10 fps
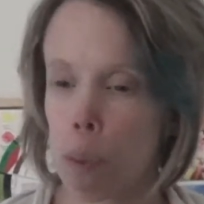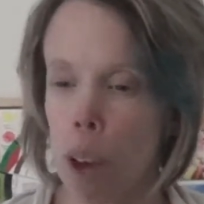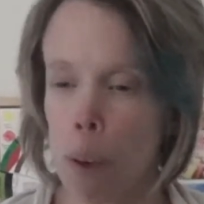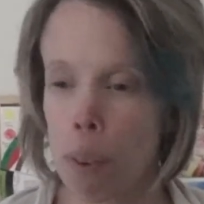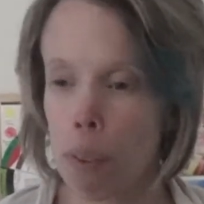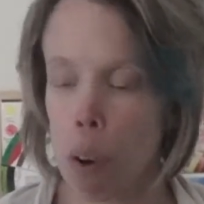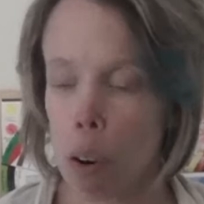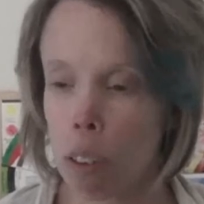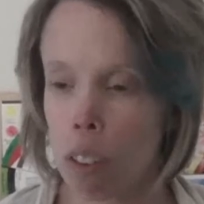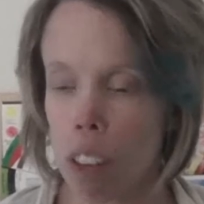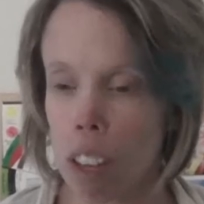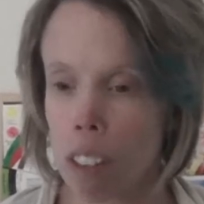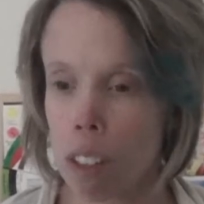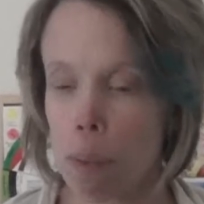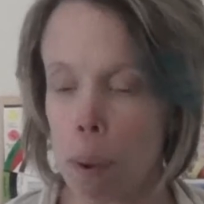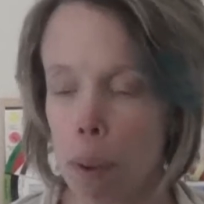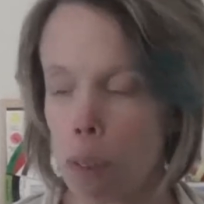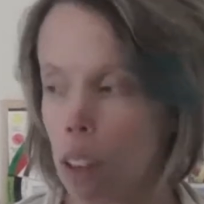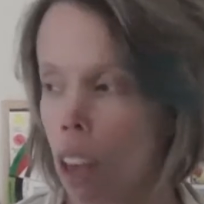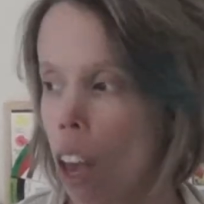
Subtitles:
couple of odd things I suppose.